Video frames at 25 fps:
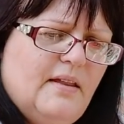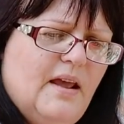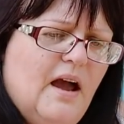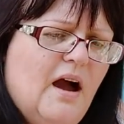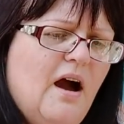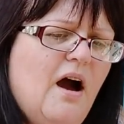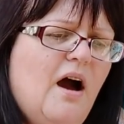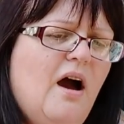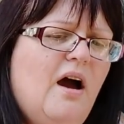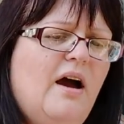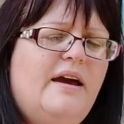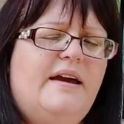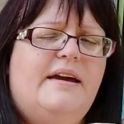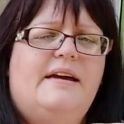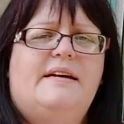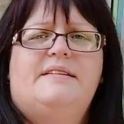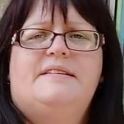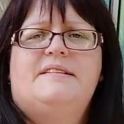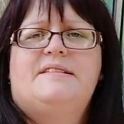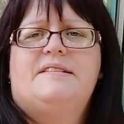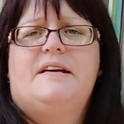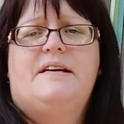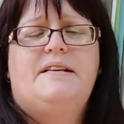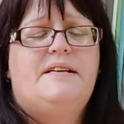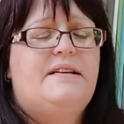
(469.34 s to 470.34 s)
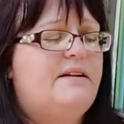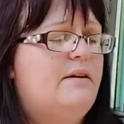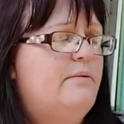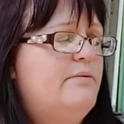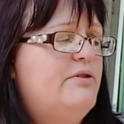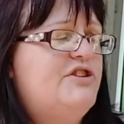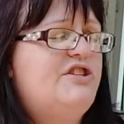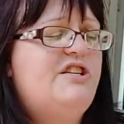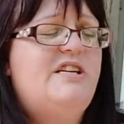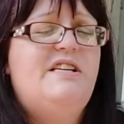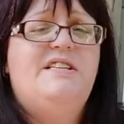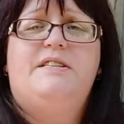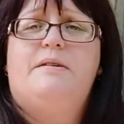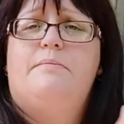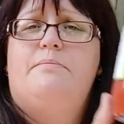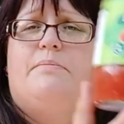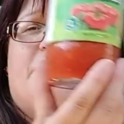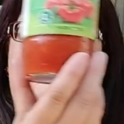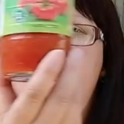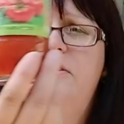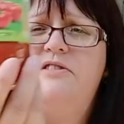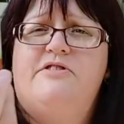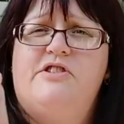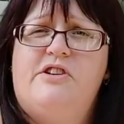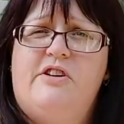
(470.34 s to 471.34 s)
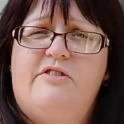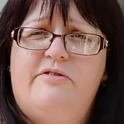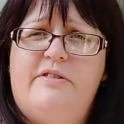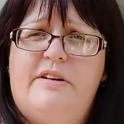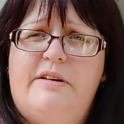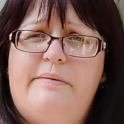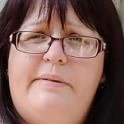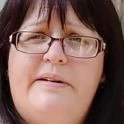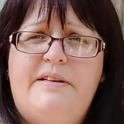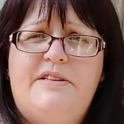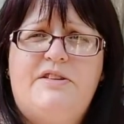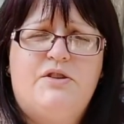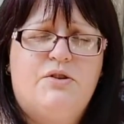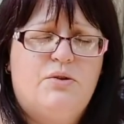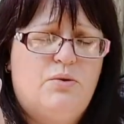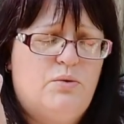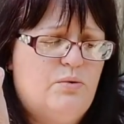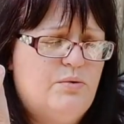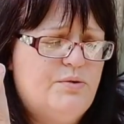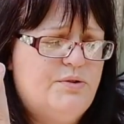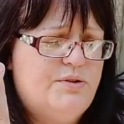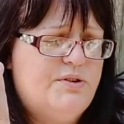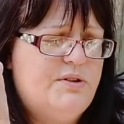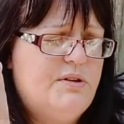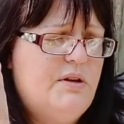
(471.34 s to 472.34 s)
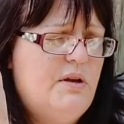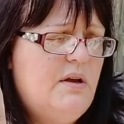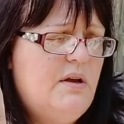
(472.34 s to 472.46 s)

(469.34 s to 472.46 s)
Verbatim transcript: I decided I would cheat and buy a jar of ready-made sauce.